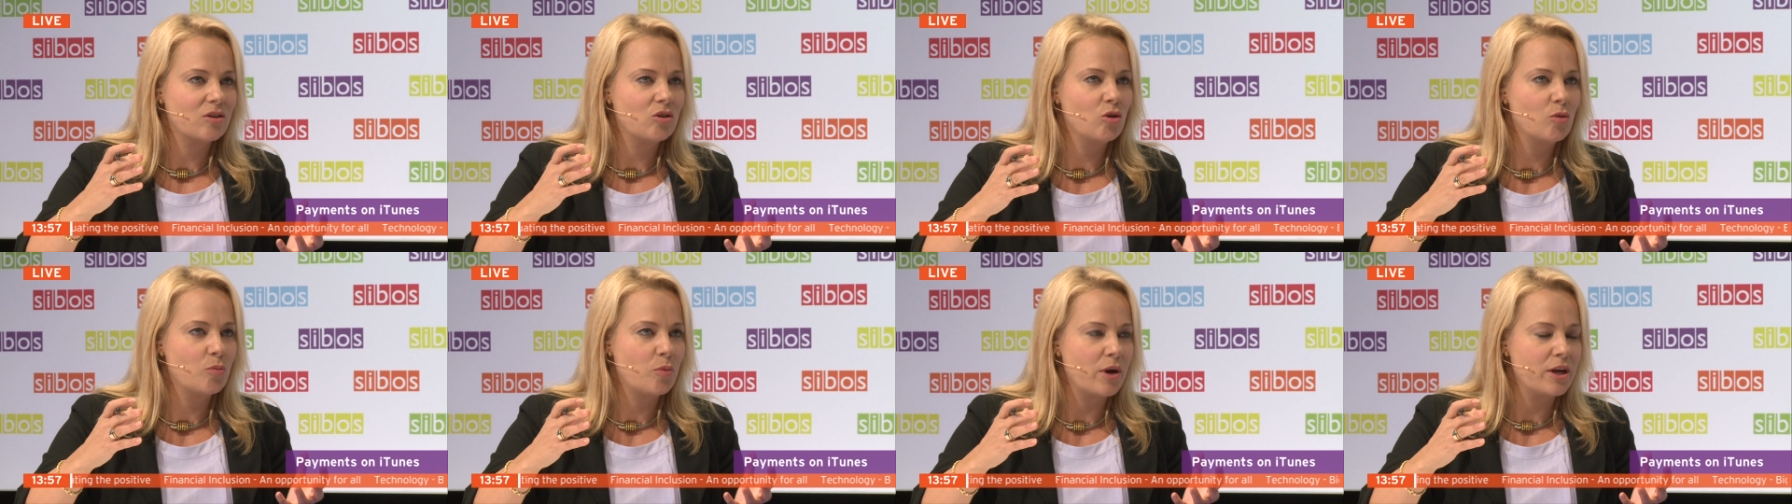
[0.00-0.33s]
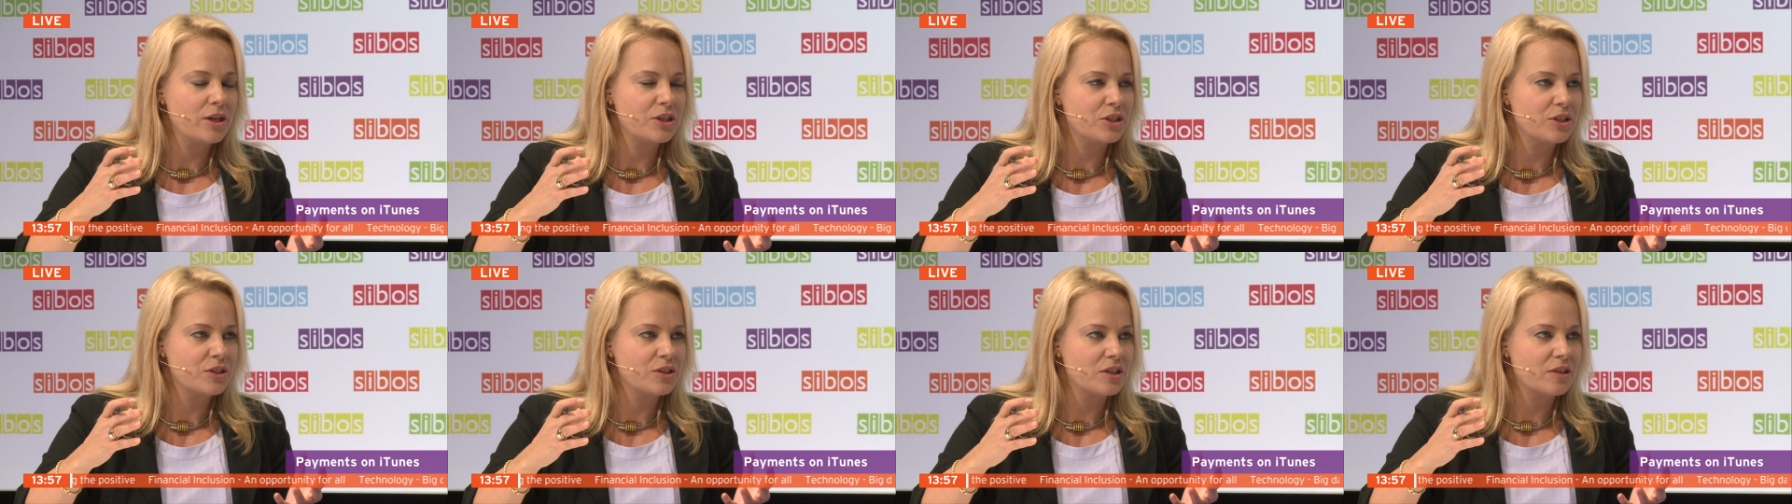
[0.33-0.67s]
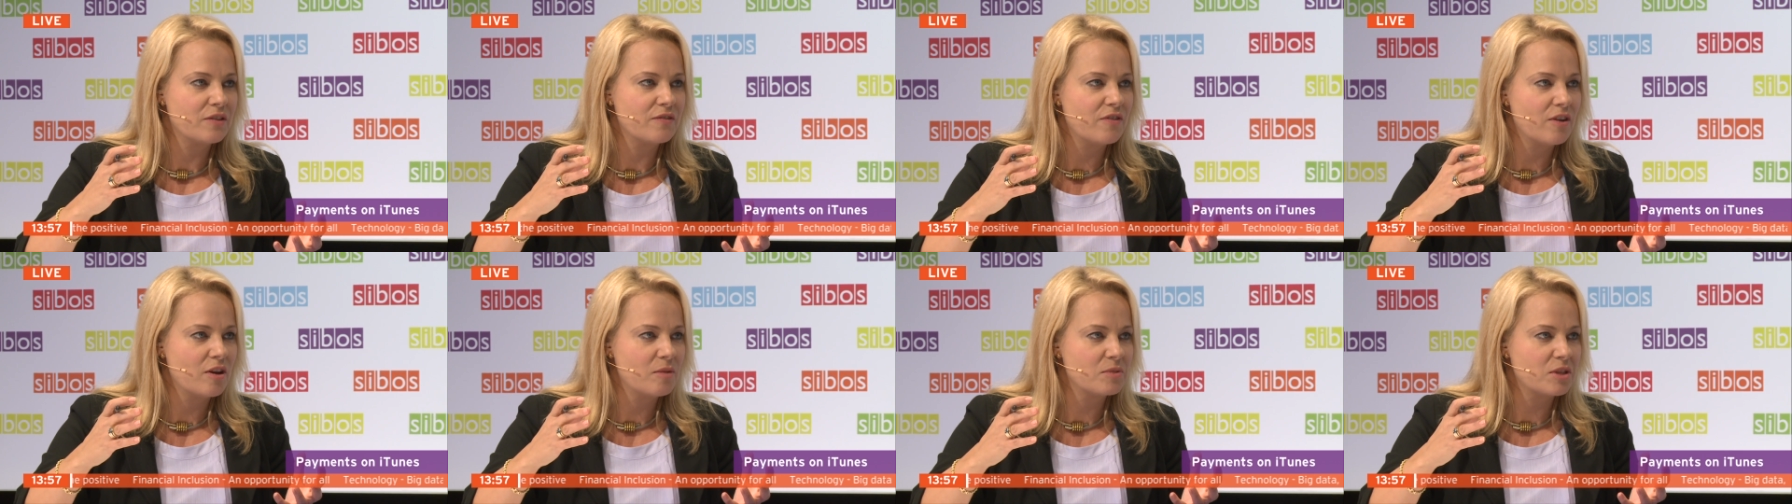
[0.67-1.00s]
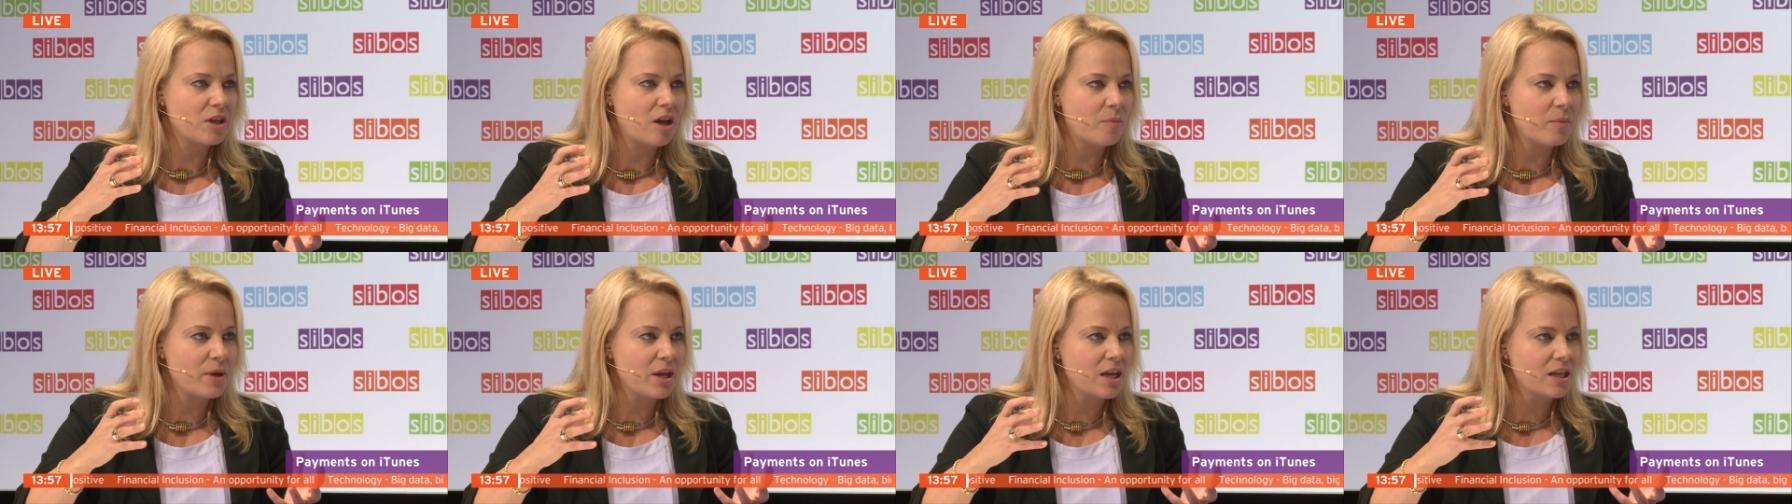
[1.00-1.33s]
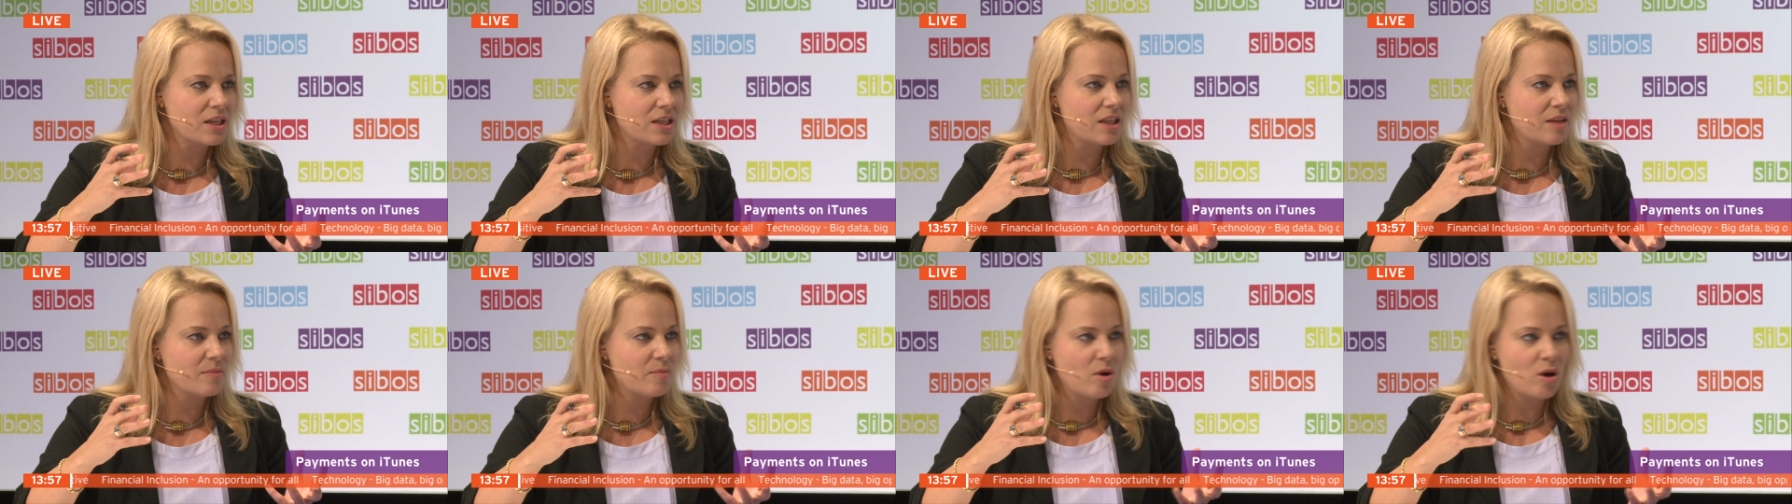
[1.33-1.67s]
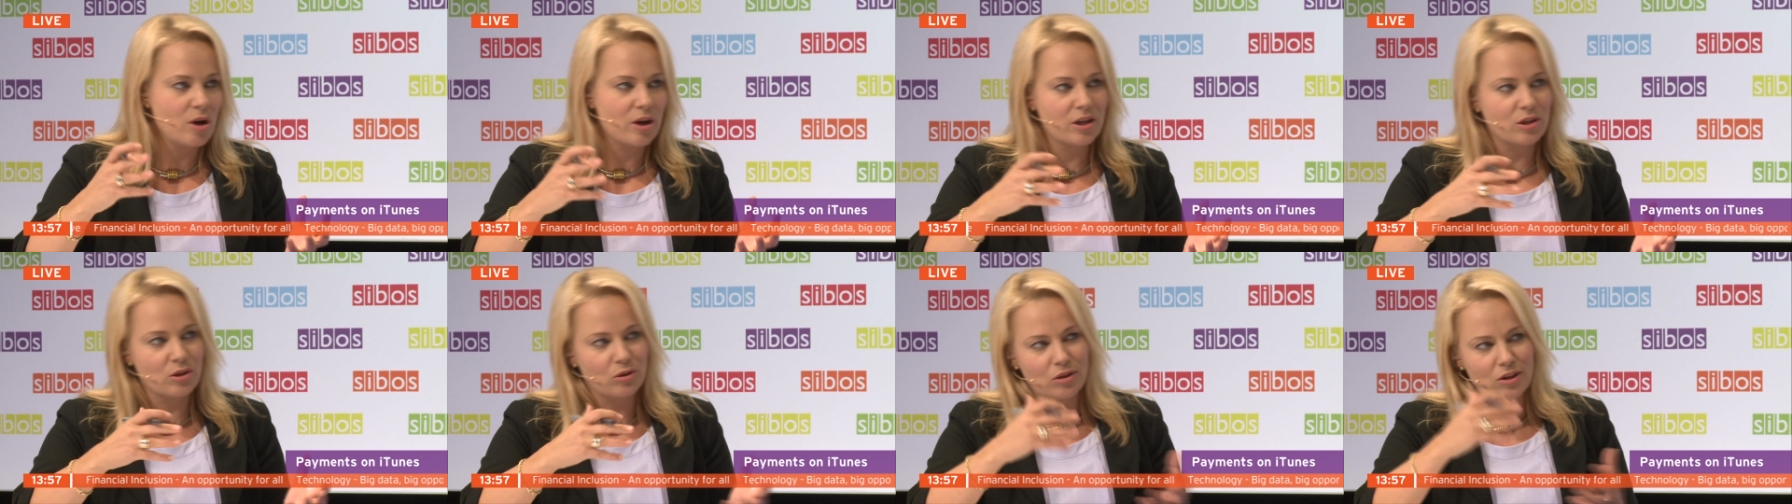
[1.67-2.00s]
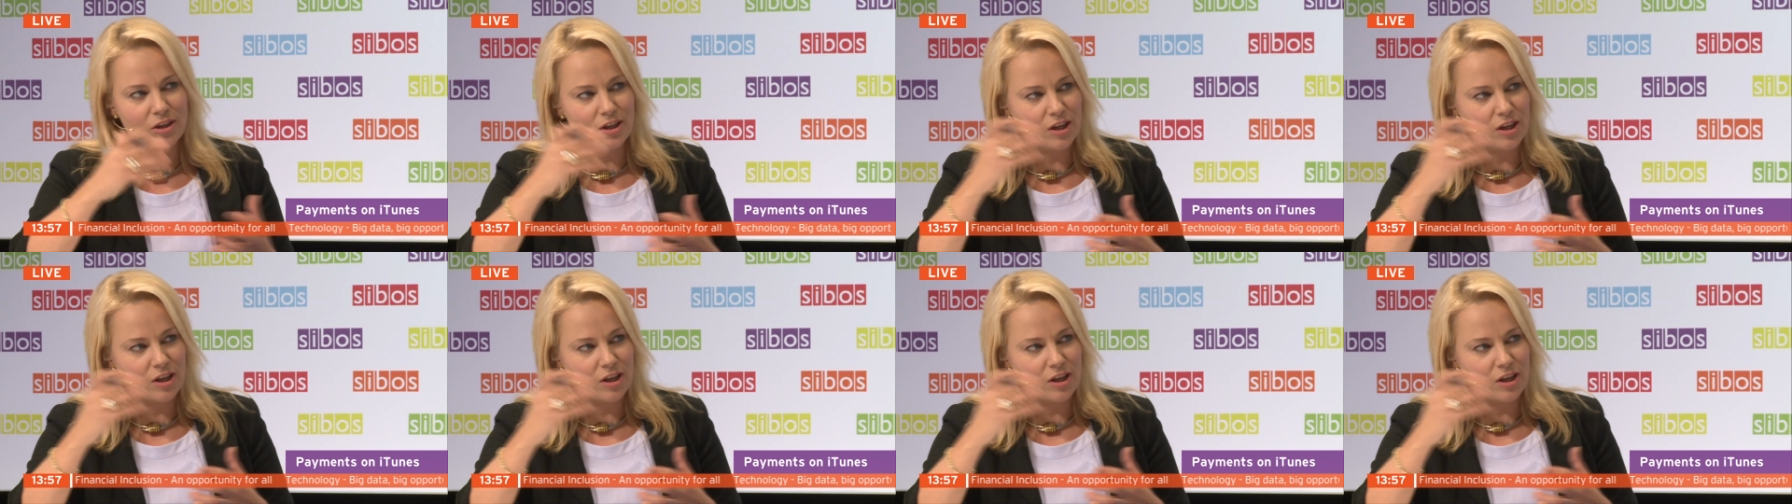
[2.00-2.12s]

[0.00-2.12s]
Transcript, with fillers: corporations and firms coming into the market,